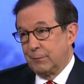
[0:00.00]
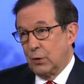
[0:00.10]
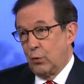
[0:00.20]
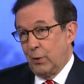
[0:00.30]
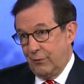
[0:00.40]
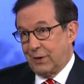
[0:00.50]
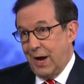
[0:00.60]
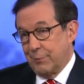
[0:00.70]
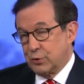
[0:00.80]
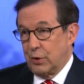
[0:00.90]
who we have
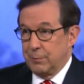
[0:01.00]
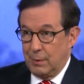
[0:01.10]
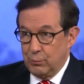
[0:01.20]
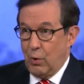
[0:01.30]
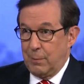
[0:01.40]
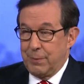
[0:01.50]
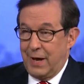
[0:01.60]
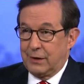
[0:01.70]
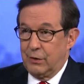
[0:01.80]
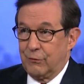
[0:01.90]
captured, have been brought
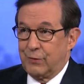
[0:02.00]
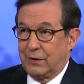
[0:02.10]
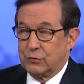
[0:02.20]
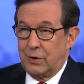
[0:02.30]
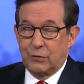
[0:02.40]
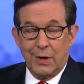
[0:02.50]
back face justice.